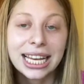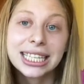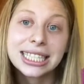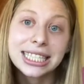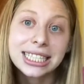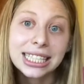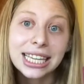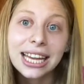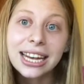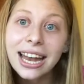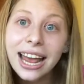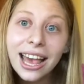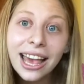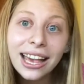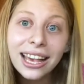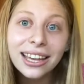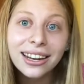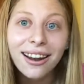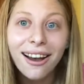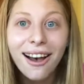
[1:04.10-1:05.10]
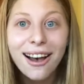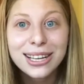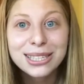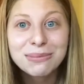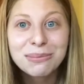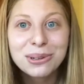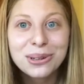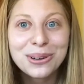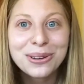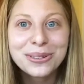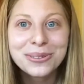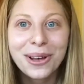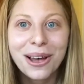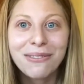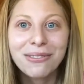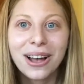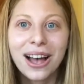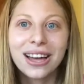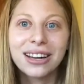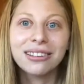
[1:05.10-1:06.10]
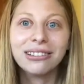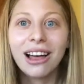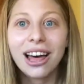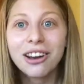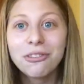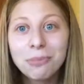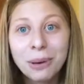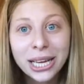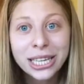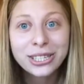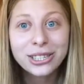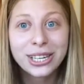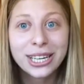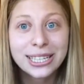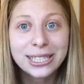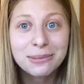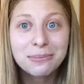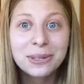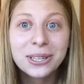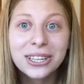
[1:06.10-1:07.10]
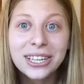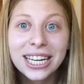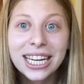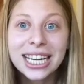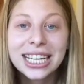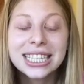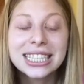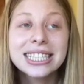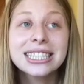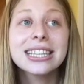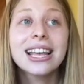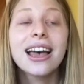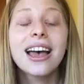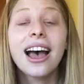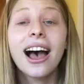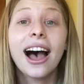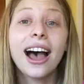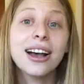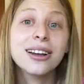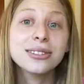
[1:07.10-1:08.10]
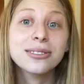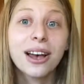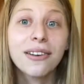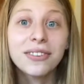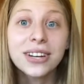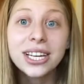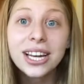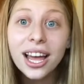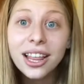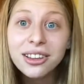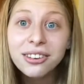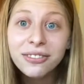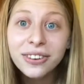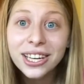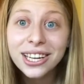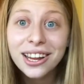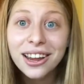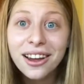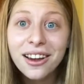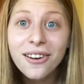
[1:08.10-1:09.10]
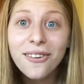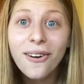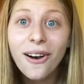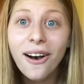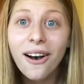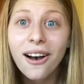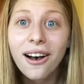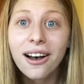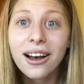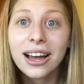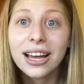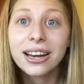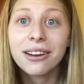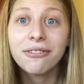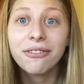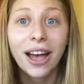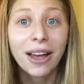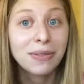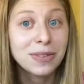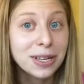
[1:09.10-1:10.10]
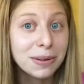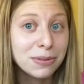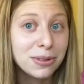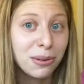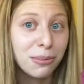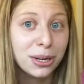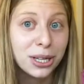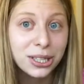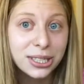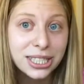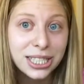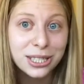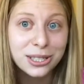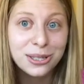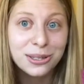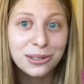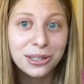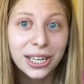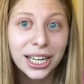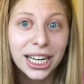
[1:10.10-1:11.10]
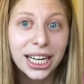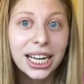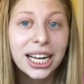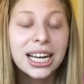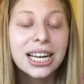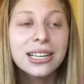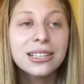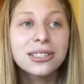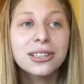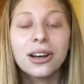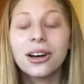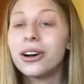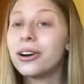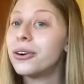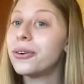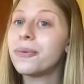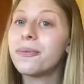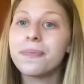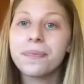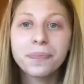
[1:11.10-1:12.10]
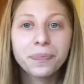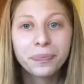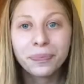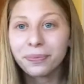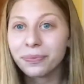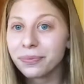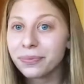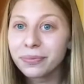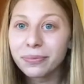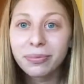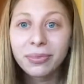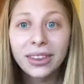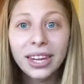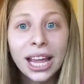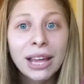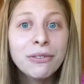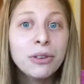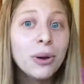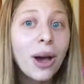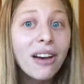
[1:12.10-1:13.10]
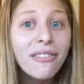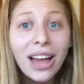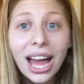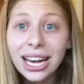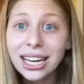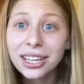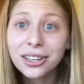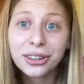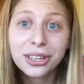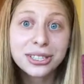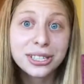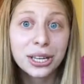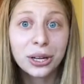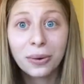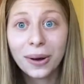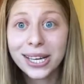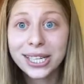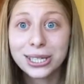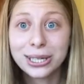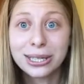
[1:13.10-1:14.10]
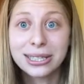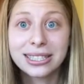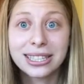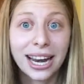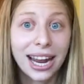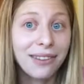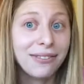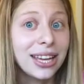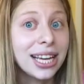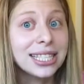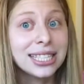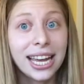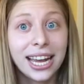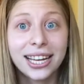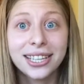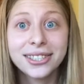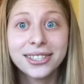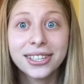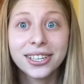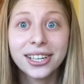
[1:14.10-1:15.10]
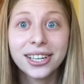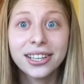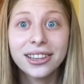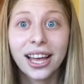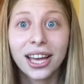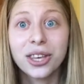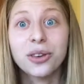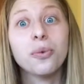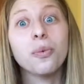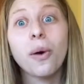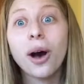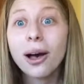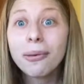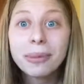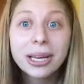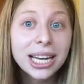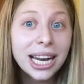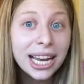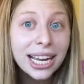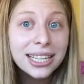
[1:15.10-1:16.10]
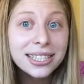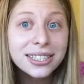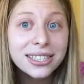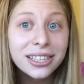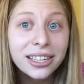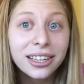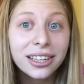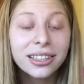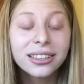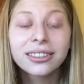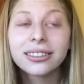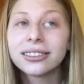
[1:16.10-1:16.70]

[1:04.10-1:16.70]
CNA in a hospital, so I've gotten a lot of patient experience. I also have another video on 5 tips from a nursing tutor. So if you have any nursing questions that I have yet to answer that you want me to answer,